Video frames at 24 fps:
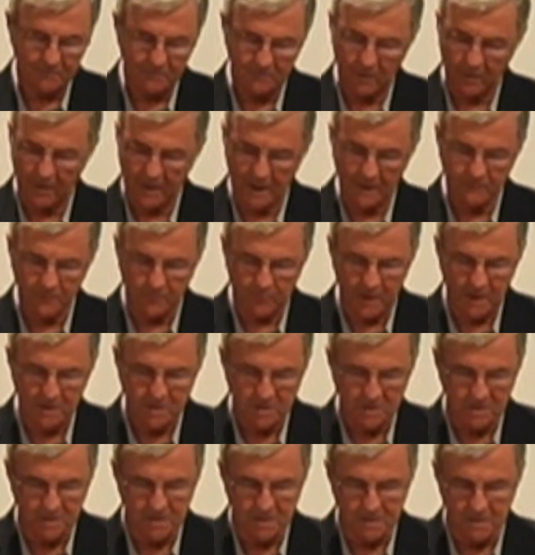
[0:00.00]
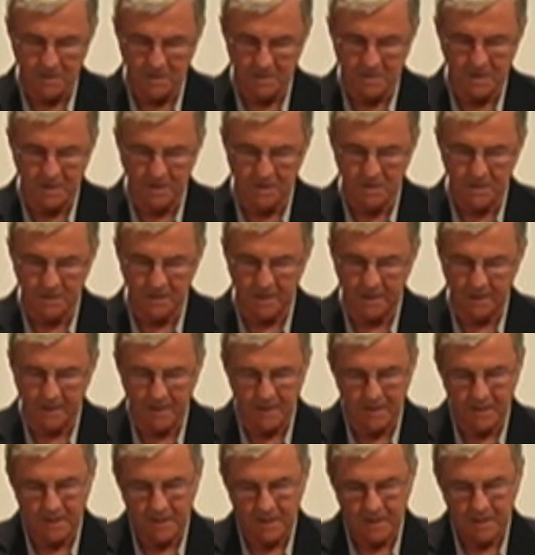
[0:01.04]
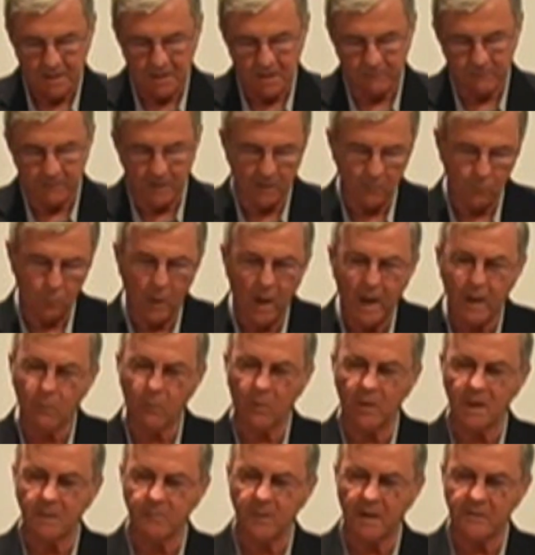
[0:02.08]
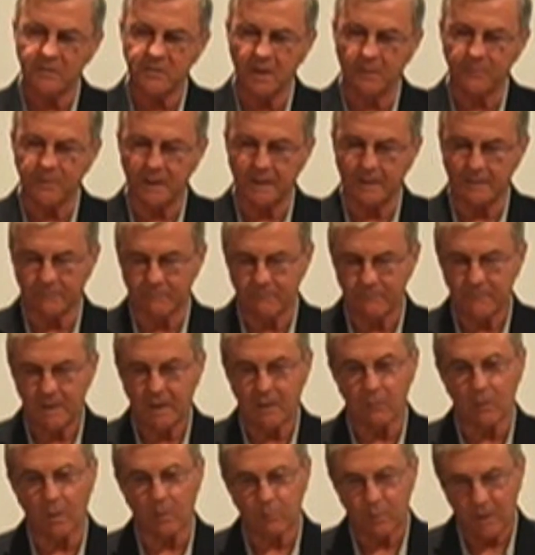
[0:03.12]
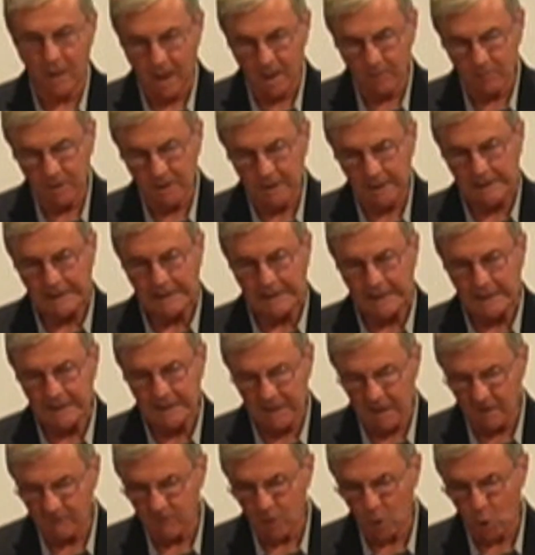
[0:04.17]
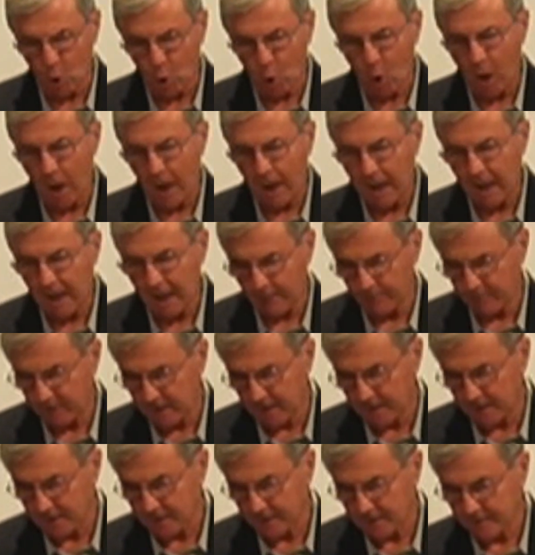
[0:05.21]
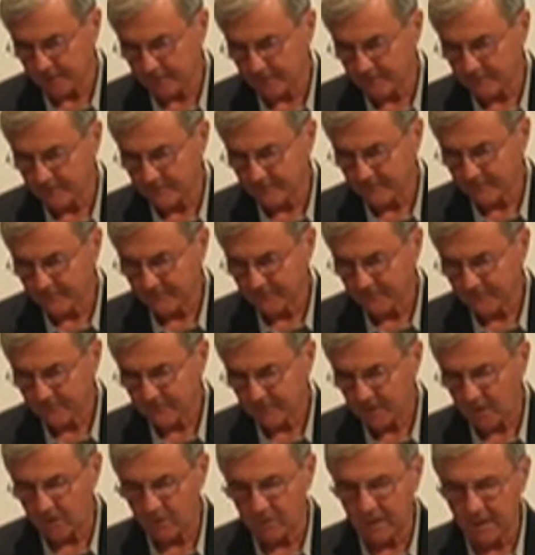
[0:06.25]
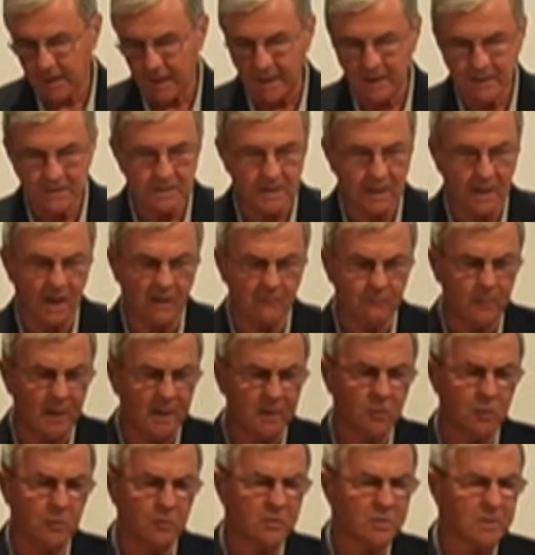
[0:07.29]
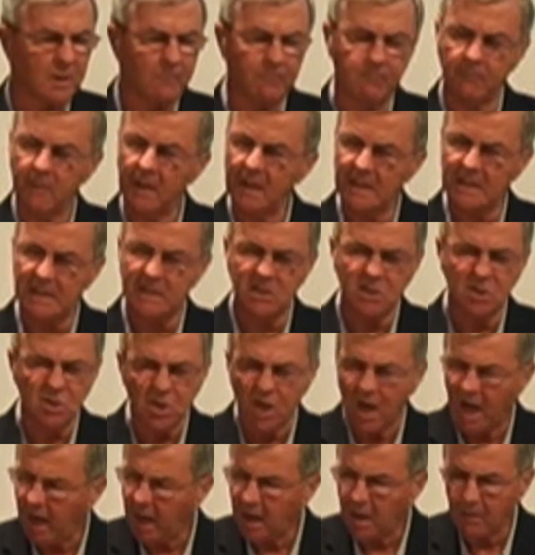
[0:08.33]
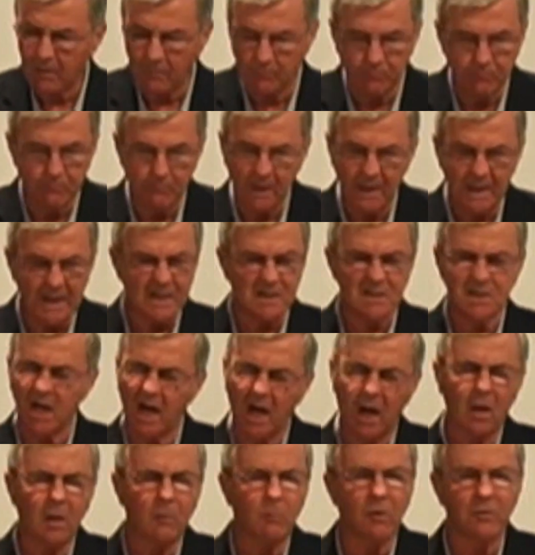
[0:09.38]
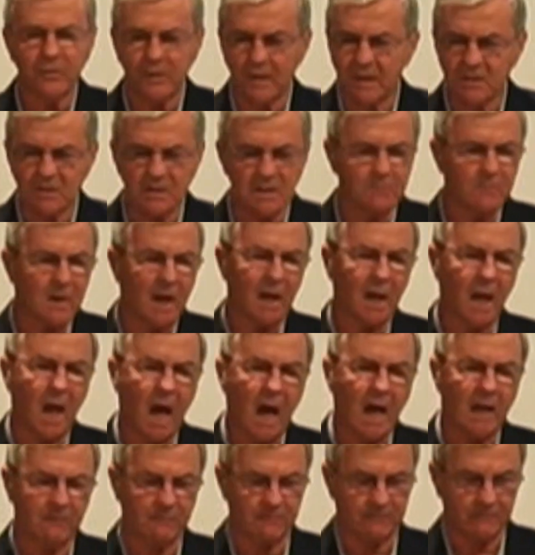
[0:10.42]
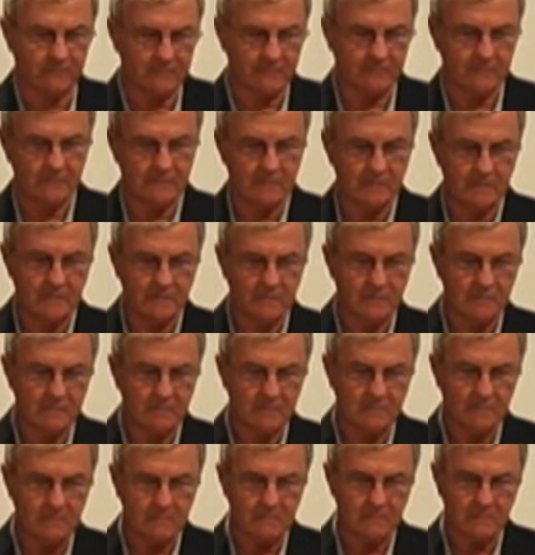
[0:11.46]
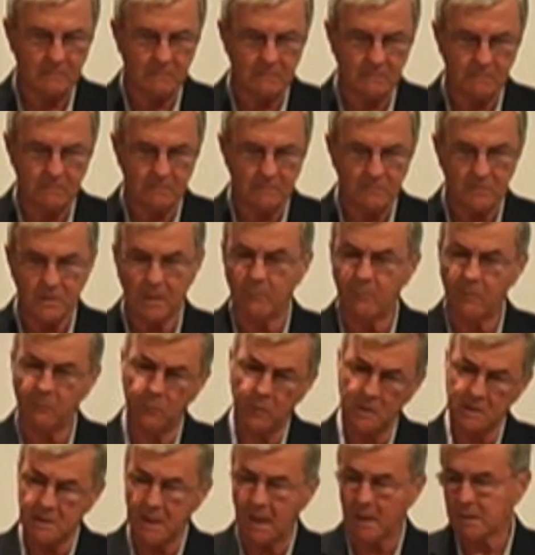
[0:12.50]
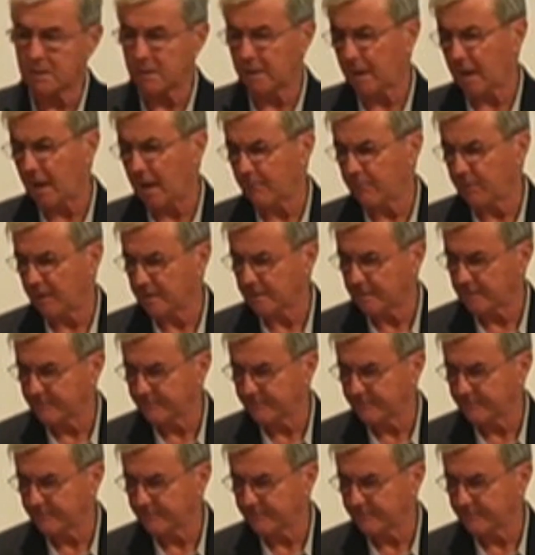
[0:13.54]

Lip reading: affirmations is essentially, why worry about something? It will probably never happen. I heard a guy say, I've been through many terrible things in my life, some of which actually happened.